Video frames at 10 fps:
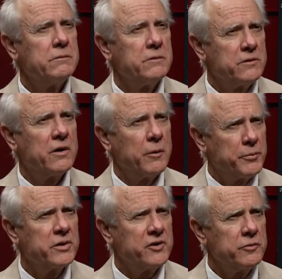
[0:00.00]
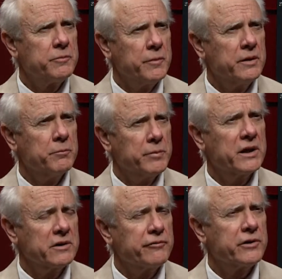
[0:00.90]
to policemen
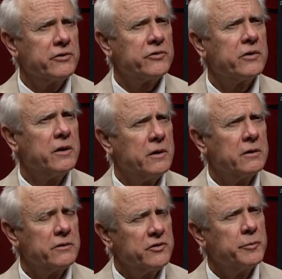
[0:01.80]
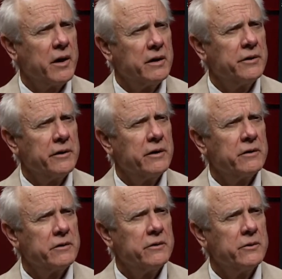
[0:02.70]
being the first responder
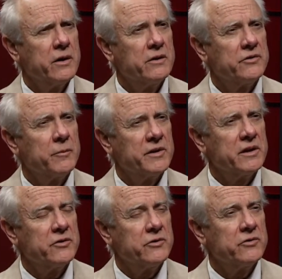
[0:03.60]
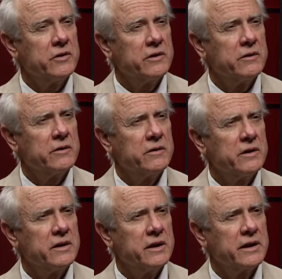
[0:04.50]
to uh, some of the issues that, it,
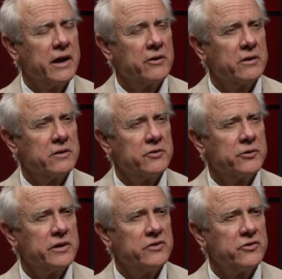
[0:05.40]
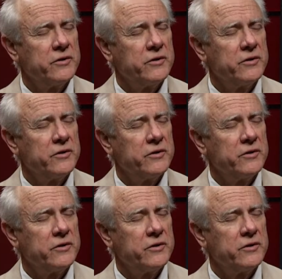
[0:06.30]
that they encounter in the streets.